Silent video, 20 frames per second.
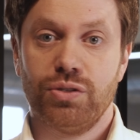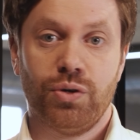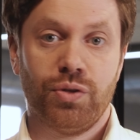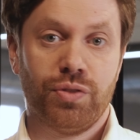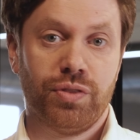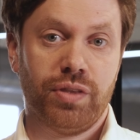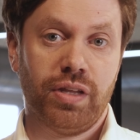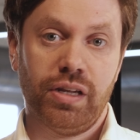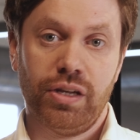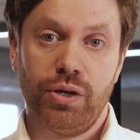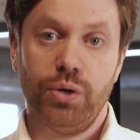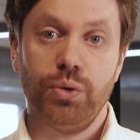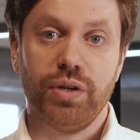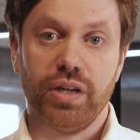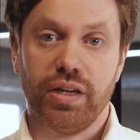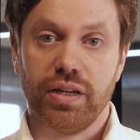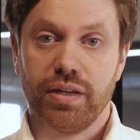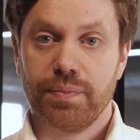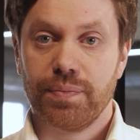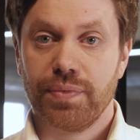on the
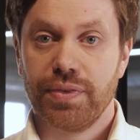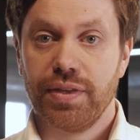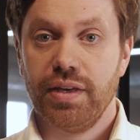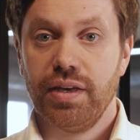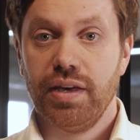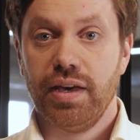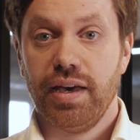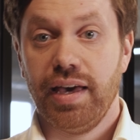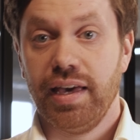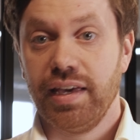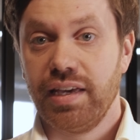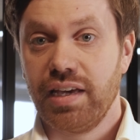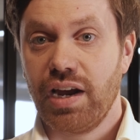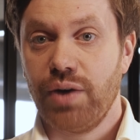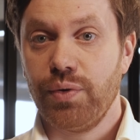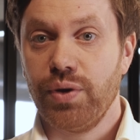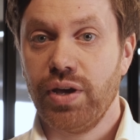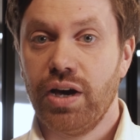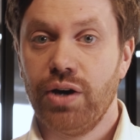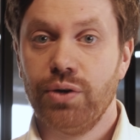loading and
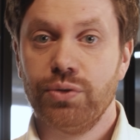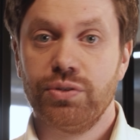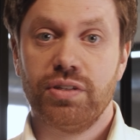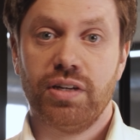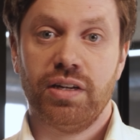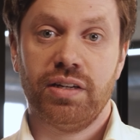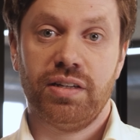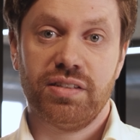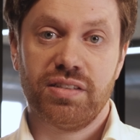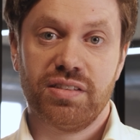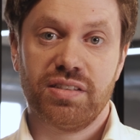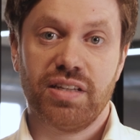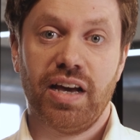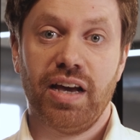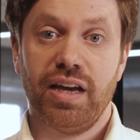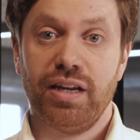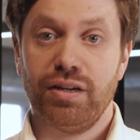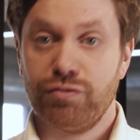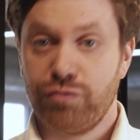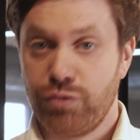carry out a
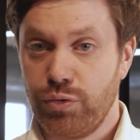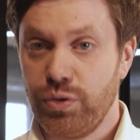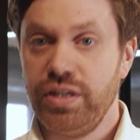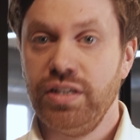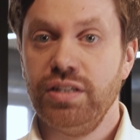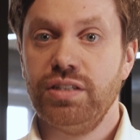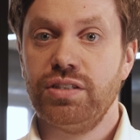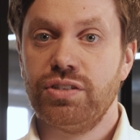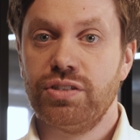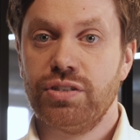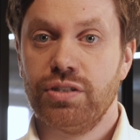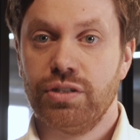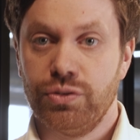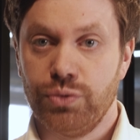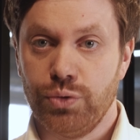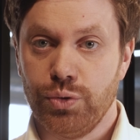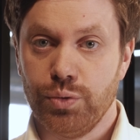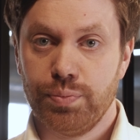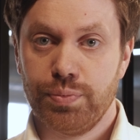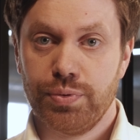design for each
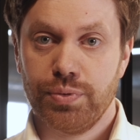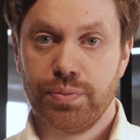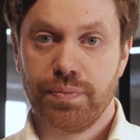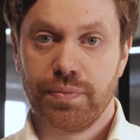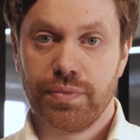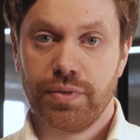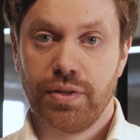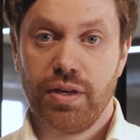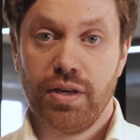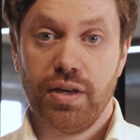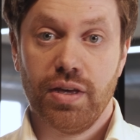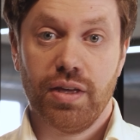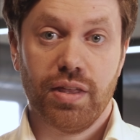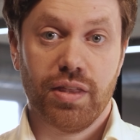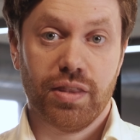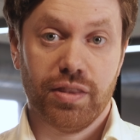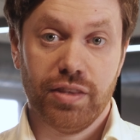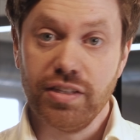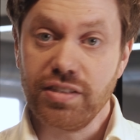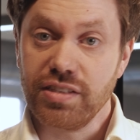group.
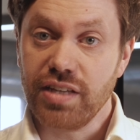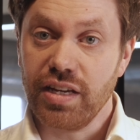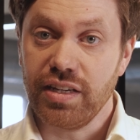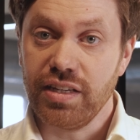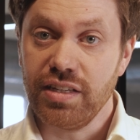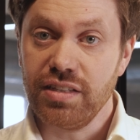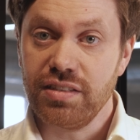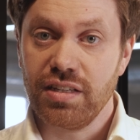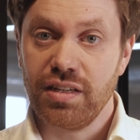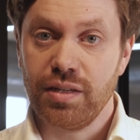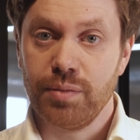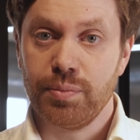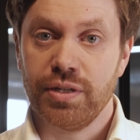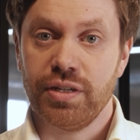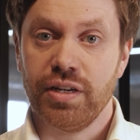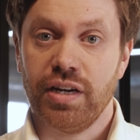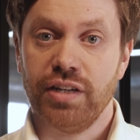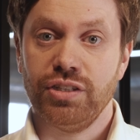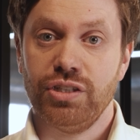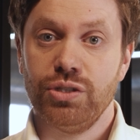This can easily be
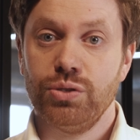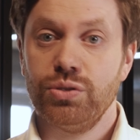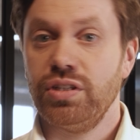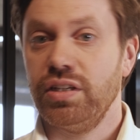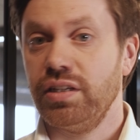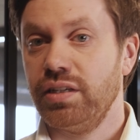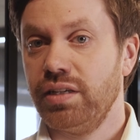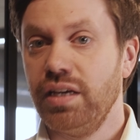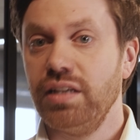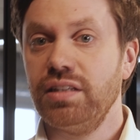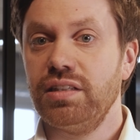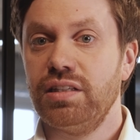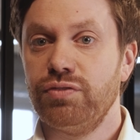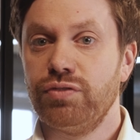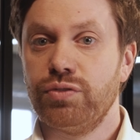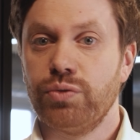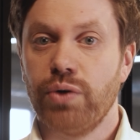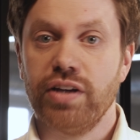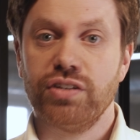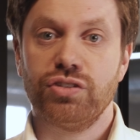done using
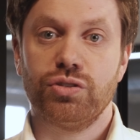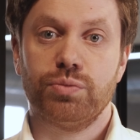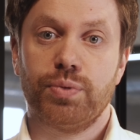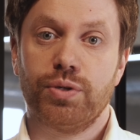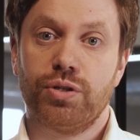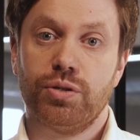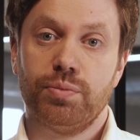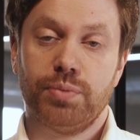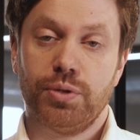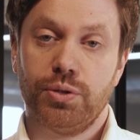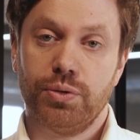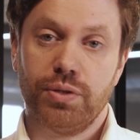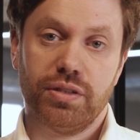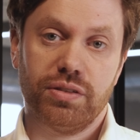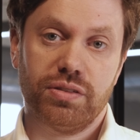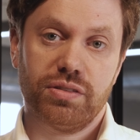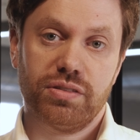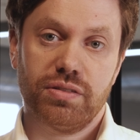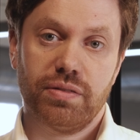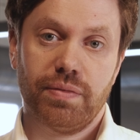native Grasshopper
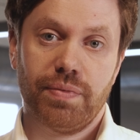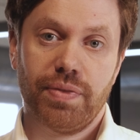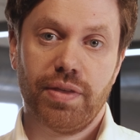components.